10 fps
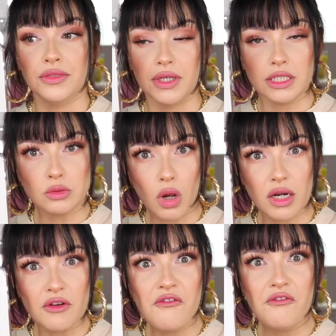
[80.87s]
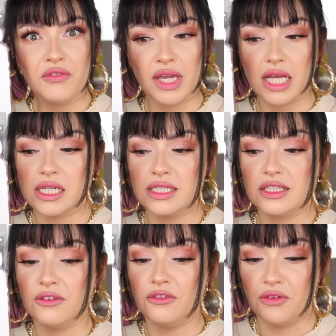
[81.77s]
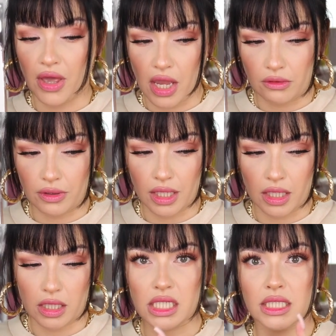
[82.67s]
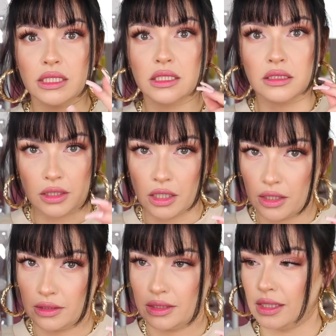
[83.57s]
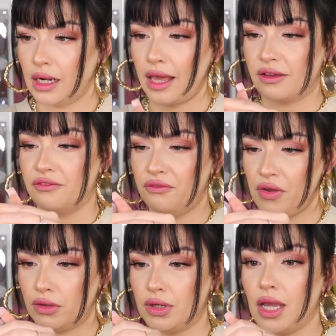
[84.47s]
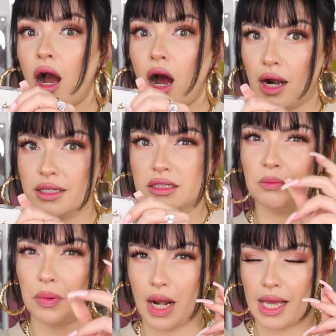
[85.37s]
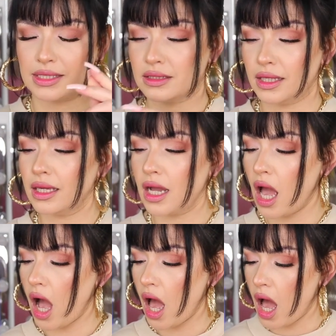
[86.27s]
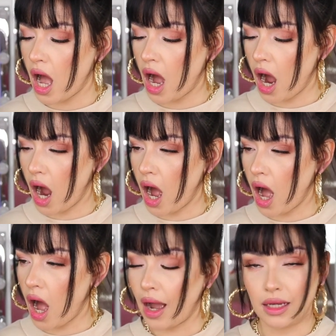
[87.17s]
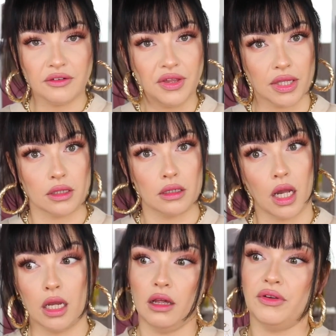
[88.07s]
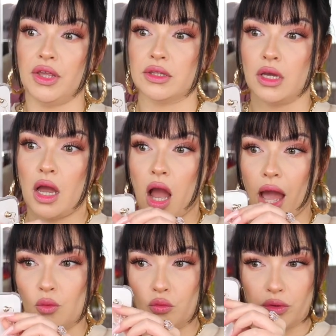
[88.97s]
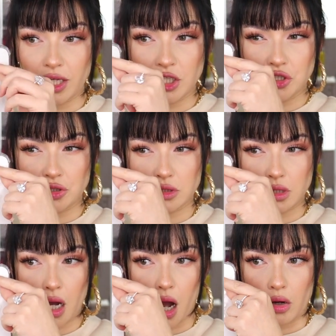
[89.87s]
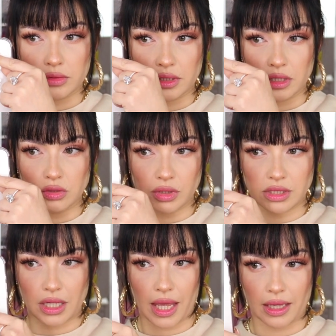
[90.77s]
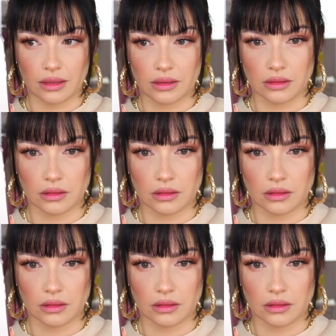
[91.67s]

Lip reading: This one feels very sturdy, like very hard plastic. I love it. I love it. I wish though this was like